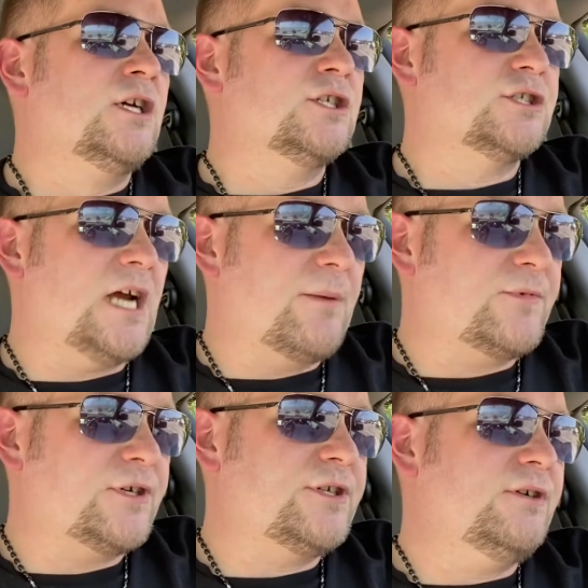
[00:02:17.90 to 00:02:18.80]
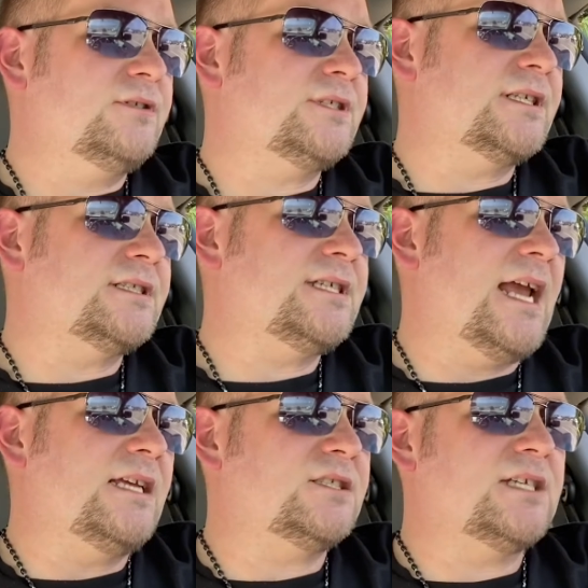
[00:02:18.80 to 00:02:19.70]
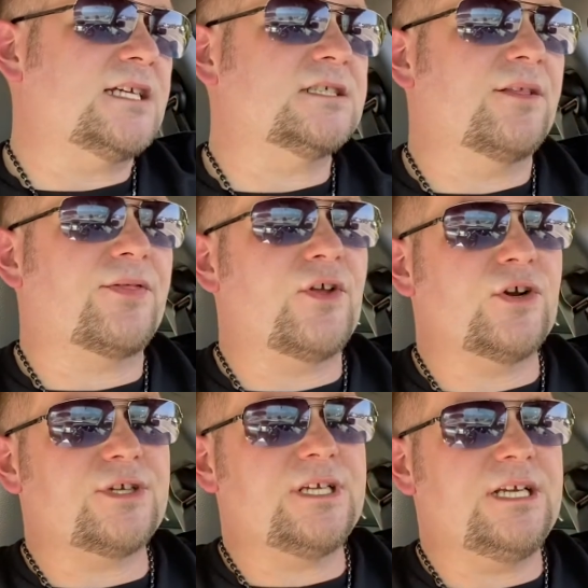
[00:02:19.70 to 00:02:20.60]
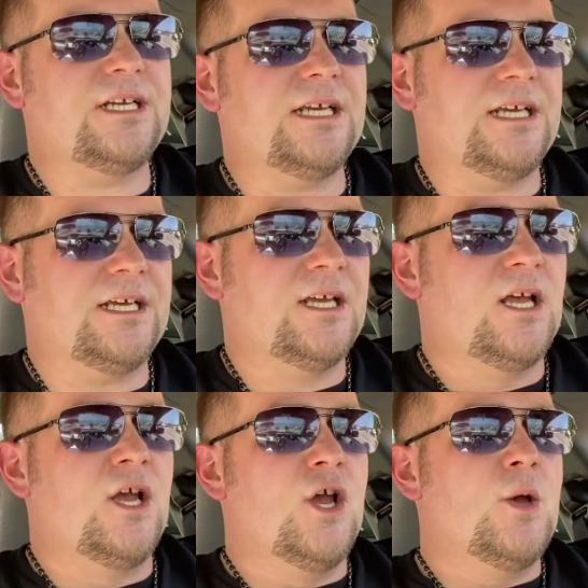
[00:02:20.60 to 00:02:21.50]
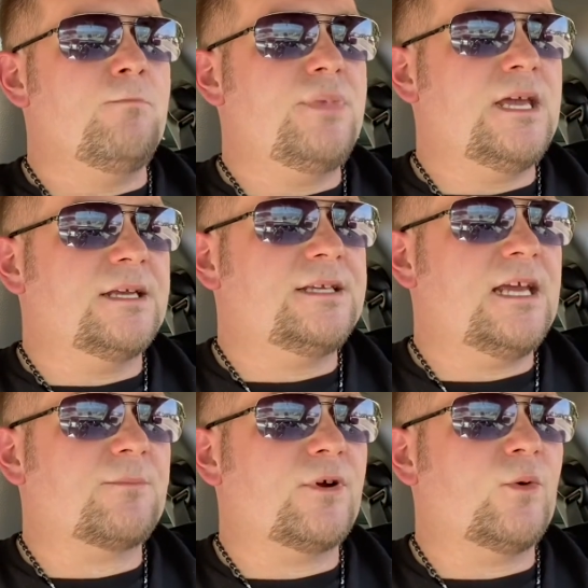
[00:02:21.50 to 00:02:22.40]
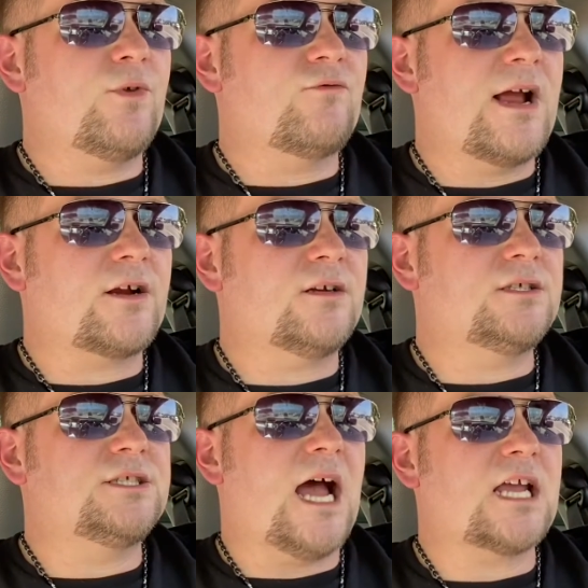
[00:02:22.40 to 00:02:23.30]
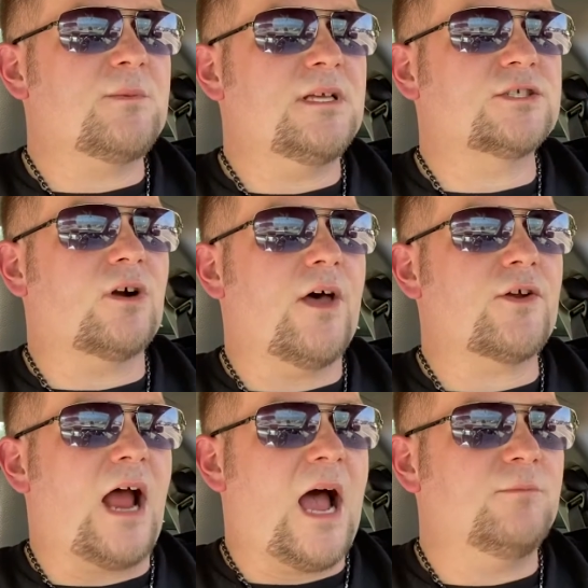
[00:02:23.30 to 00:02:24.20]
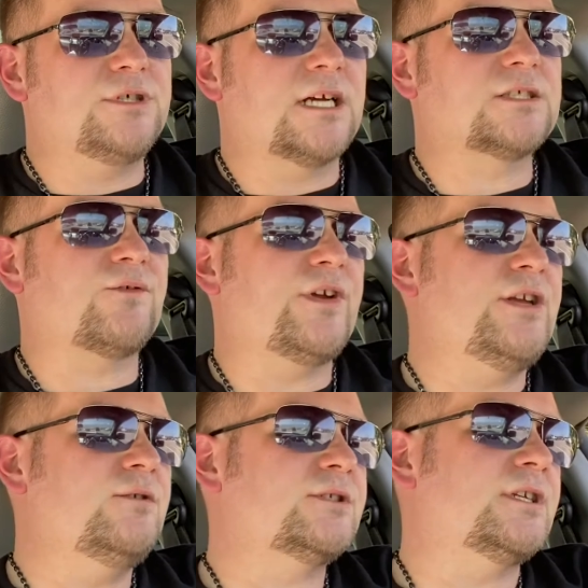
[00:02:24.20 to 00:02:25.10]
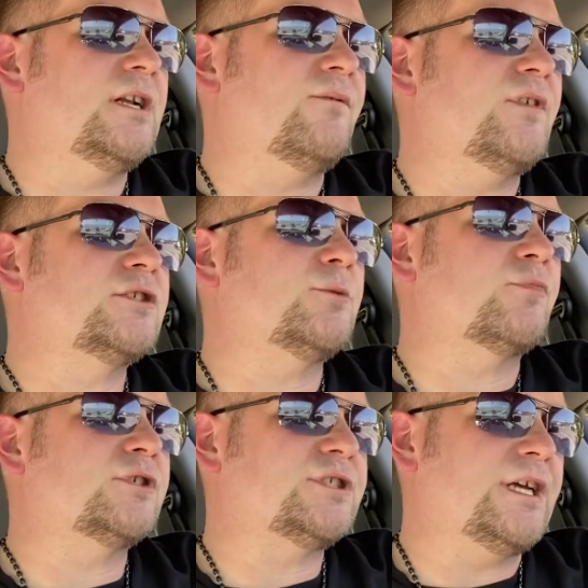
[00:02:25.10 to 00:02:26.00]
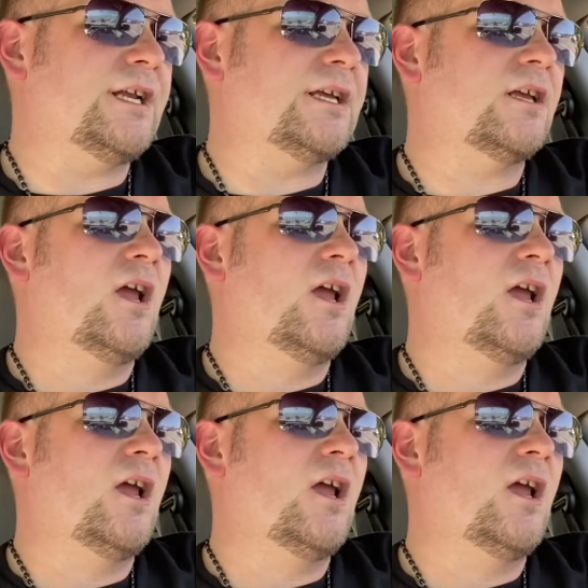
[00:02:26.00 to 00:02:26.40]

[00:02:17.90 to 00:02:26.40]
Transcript: Chapter 268, Section 13E, being tampering with records, documents, or other objects for use in an official proceeding.